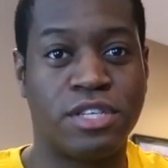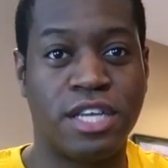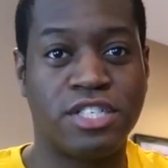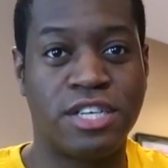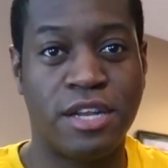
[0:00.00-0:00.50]

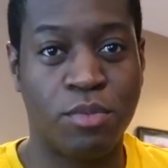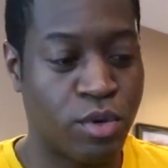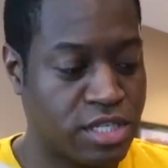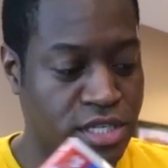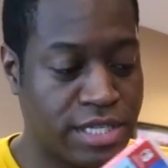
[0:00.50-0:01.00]
edition,
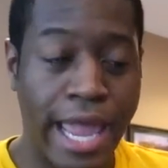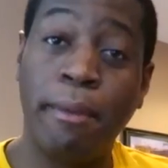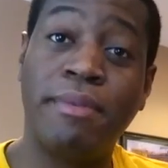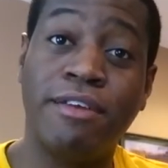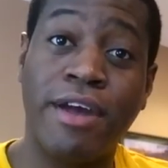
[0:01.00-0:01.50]
which is
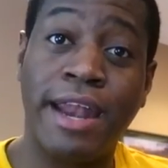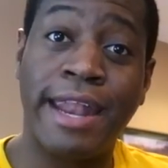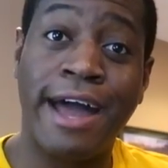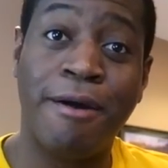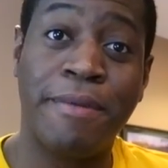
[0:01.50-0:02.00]
empty right
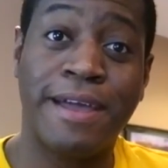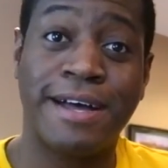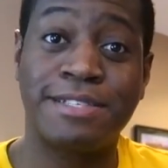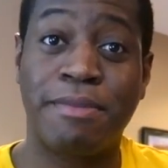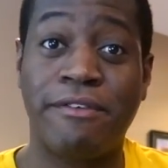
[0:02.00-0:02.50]
now
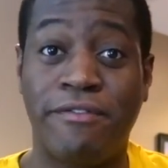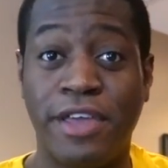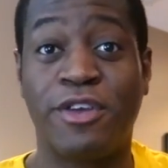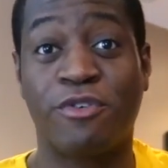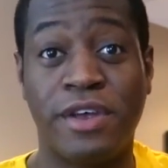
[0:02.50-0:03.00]
because my
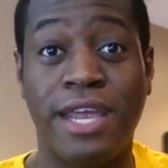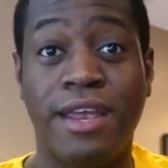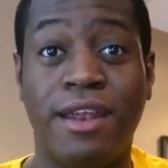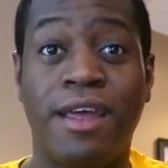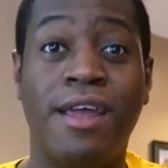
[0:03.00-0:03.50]

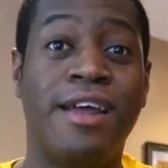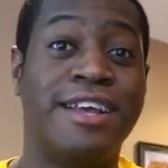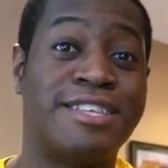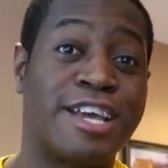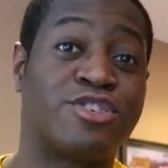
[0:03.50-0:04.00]
figurine
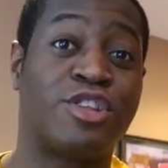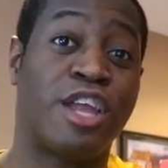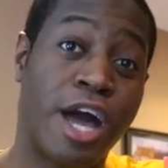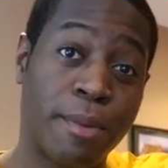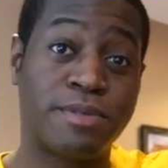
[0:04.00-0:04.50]
is
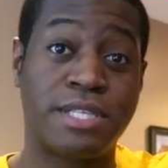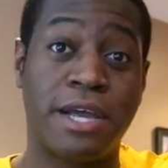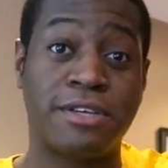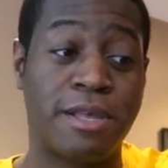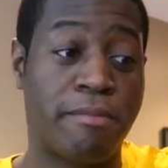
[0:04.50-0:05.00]
actually
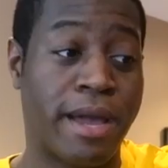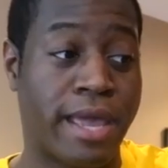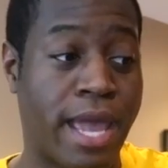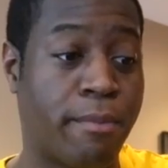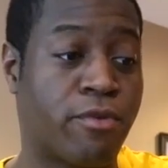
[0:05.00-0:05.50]
upstairs in my
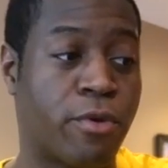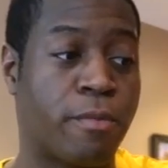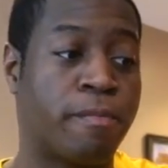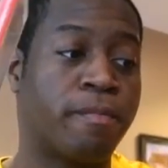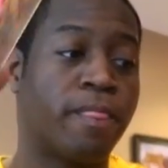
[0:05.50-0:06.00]
game
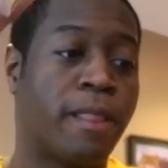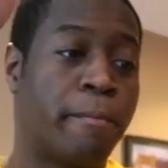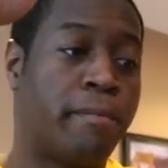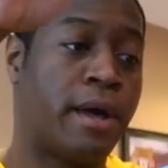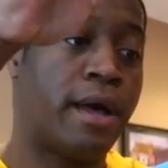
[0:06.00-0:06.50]
room.
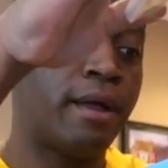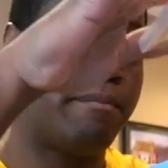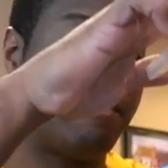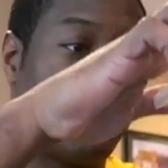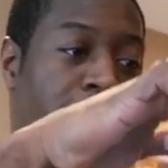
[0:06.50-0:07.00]

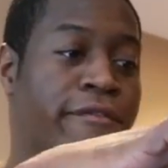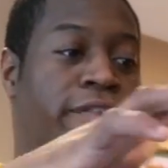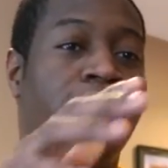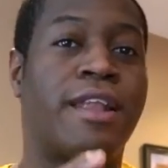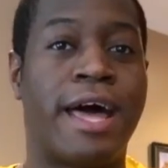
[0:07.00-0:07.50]
But I
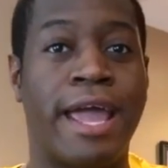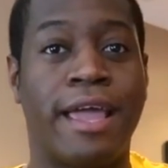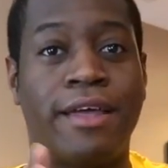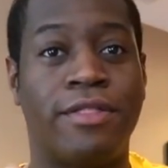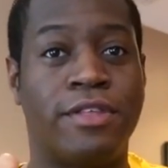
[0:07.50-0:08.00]
felt
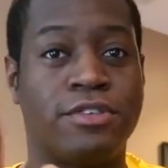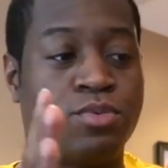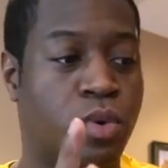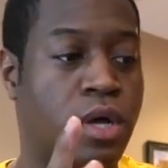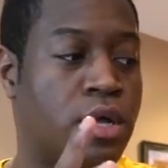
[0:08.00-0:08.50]
like
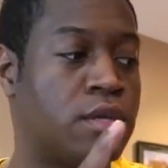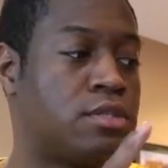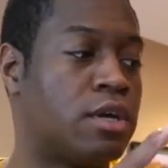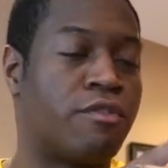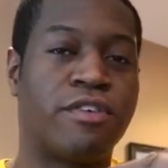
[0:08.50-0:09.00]
this
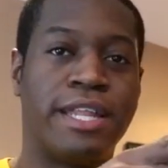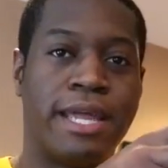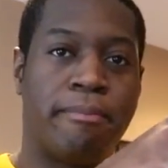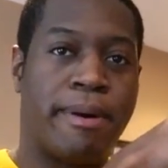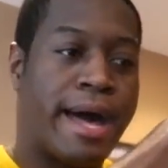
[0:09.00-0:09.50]
was a really
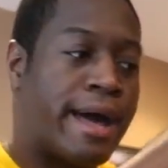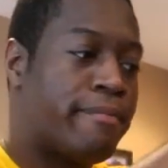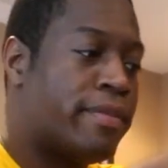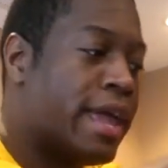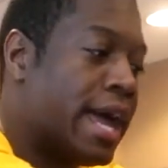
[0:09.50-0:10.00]
good buy.
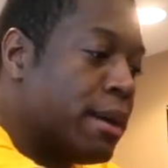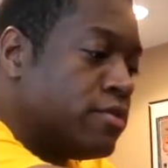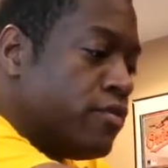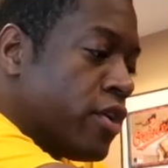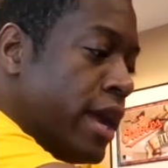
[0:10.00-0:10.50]
I
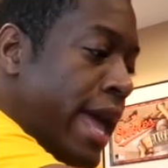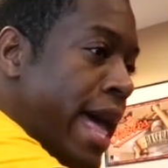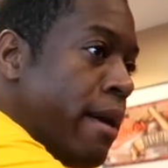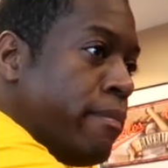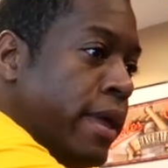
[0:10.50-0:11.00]
was very
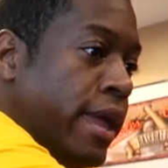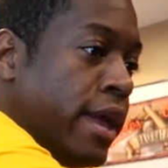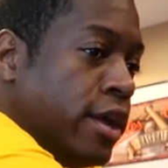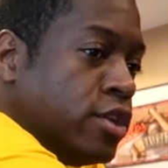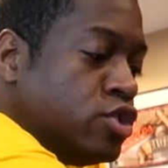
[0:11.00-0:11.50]

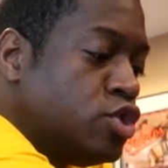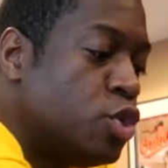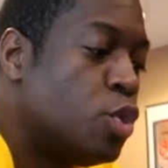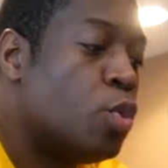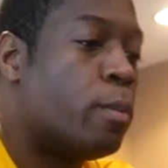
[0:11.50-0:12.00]
happy
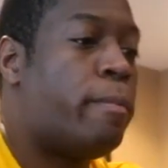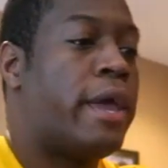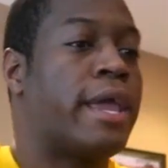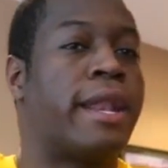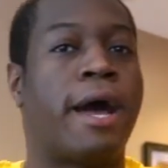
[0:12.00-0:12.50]
to
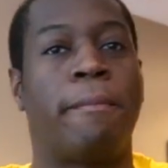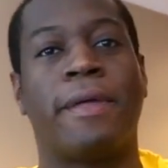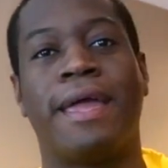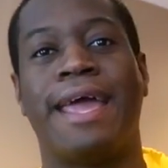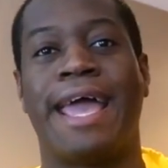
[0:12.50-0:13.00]
pick it
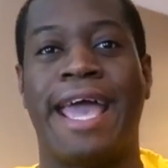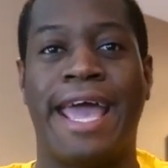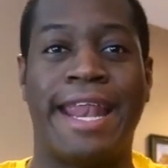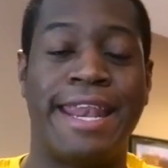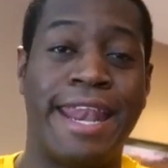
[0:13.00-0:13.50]
up.
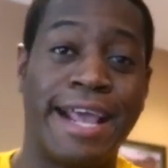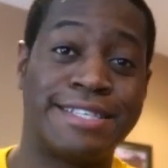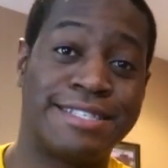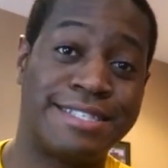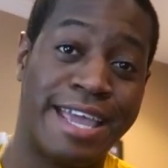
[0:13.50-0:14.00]
And
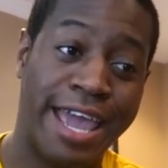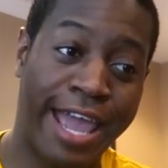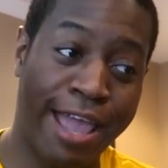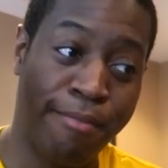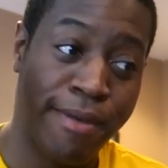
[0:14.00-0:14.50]
next
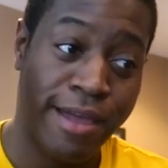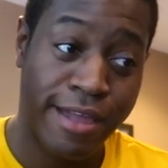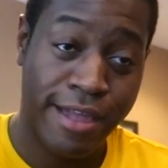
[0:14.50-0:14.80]
game